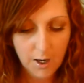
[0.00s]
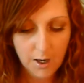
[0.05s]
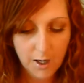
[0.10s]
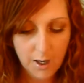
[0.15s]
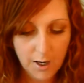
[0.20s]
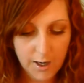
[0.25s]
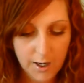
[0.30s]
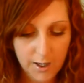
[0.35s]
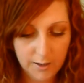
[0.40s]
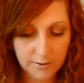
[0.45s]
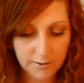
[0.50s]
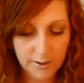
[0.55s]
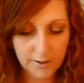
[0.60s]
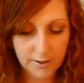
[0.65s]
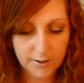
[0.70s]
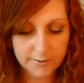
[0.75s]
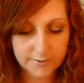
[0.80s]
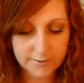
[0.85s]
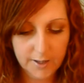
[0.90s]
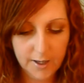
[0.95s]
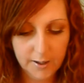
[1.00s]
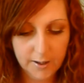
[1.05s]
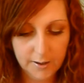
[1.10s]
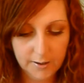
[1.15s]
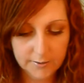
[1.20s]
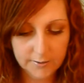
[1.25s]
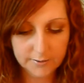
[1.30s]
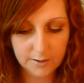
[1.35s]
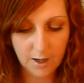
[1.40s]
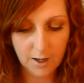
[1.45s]
And like I said,
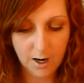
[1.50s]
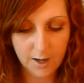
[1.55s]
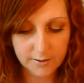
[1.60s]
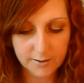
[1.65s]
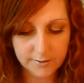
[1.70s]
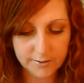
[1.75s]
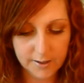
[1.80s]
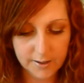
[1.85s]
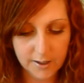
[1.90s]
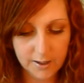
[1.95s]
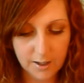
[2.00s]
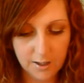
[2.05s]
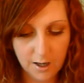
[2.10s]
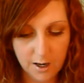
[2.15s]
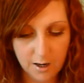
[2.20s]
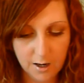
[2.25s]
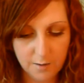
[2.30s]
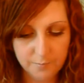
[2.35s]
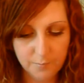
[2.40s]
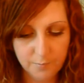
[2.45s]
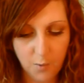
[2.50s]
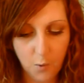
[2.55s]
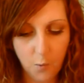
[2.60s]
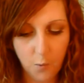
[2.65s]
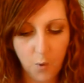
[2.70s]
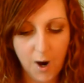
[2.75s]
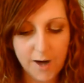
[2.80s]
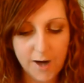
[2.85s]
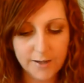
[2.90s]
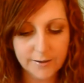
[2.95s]
it's got the
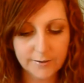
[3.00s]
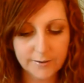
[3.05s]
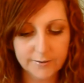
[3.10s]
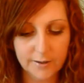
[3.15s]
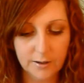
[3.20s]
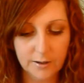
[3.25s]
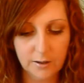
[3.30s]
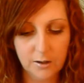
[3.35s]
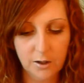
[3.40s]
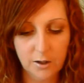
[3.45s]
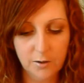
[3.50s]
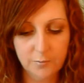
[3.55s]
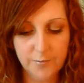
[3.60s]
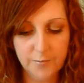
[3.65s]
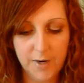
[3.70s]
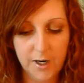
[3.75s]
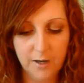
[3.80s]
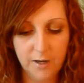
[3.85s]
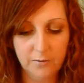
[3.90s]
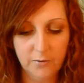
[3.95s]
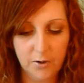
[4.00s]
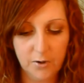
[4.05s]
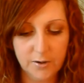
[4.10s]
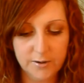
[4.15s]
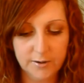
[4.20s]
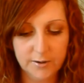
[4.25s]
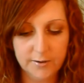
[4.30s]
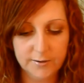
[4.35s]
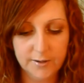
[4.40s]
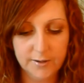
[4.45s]
white silicone band
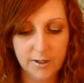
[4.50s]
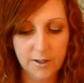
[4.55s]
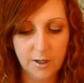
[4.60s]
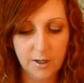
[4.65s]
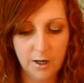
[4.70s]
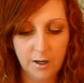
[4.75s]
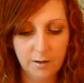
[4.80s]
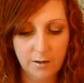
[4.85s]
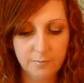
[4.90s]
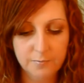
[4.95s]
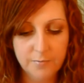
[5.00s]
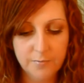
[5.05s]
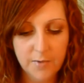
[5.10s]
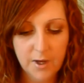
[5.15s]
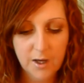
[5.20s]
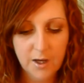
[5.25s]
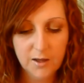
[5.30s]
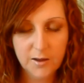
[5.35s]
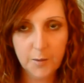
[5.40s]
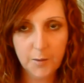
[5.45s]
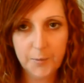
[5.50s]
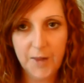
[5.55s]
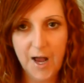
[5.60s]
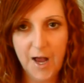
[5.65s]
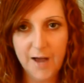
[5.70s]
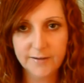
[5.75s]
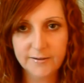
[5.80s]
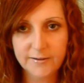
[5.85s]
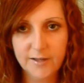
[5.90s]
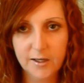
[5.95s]
versus the
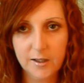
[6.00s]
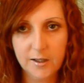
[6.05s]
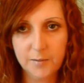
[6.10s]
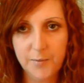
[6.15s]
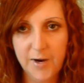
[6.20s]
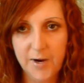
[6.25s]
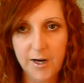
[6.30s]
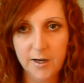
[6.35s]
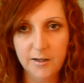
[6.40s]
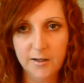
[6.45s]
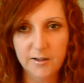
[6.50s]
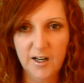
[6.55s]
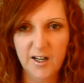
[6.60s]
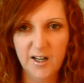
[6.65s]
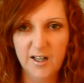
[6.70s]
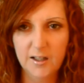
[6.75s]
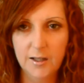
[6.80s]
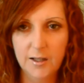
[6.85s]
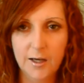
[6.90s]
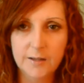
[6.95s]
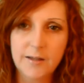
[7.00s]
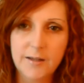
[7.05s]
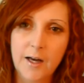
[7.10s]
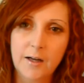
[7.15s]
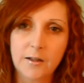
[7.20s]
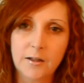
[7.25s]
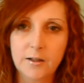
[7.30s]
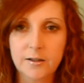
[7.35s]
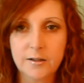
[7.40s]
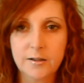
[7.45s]
plastic band. I didn't like that. It
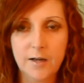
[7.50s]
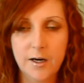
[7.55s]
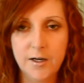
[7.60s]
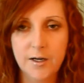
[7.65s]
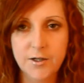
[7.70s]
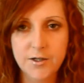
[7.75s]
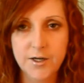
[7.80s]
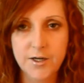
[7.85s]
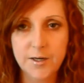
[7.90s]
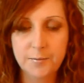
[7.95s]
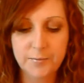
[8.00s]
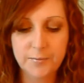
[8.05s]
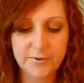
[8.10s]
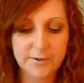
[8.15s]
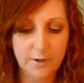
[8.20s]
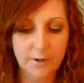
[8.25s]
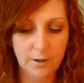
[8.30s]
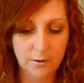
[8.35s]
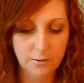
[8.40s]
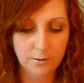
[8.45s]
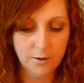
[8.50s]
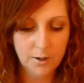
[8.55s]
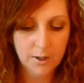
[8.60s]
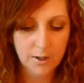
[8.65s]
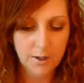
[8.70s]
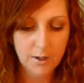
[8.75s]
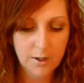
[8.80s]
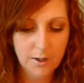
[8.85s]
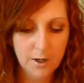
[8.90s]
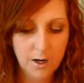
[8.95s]
looked kind of cheap. So
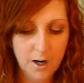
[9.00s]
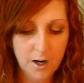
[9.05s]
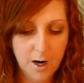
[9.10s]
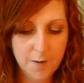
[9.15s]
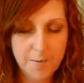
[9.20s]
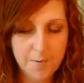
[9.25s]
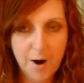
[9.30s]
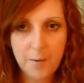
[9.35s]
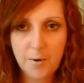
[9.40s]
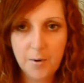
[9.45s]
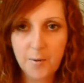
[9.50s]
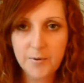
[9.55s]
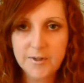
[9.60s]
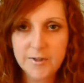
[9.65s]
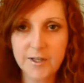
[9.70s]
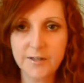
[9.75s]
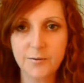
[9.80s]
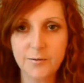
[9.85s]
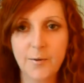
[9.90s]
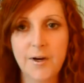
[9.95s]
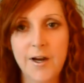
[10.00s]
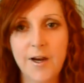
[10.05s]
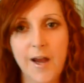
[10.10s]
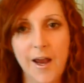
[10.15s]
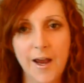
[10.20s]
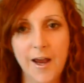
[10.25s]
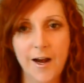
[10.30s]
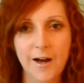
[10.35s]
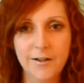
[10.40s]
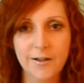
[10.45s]
I went with this one,
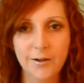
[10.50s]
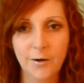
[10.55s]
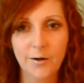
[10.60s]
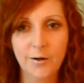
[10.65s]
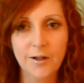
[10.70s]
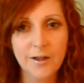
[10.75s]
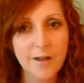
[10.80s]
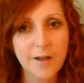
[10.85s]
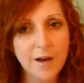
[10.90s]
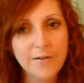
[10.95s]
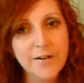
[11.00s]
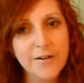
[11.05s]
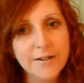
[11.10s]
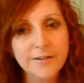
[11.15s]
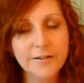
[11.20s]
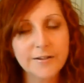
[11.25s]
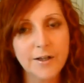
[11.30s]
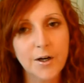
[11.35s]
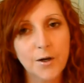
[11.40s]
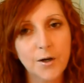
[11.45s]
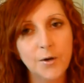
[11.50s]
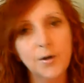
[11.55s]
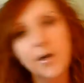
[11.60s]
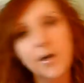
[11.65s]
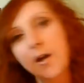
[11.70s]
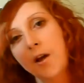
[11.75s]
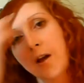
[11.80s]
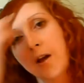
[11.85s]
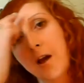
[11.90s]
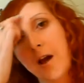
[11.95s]
and I totally love it. So
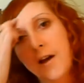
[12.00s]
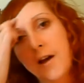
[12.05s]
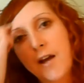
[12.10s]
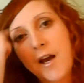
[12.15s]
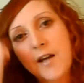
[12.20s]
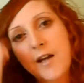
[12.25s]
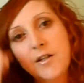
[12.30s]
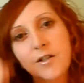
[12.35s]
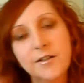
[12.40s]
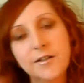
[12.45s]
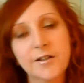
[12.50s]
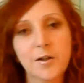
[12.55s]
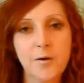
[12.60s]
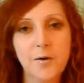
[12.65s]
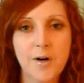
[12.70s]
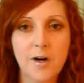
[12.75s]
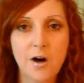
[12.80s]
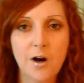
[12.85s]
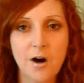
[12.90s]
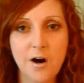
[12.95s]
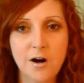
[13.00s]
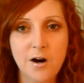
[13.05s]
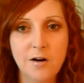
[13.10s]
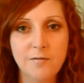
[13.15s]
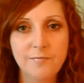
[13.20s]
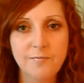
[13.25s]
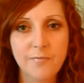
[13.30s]
again, just a quick haul.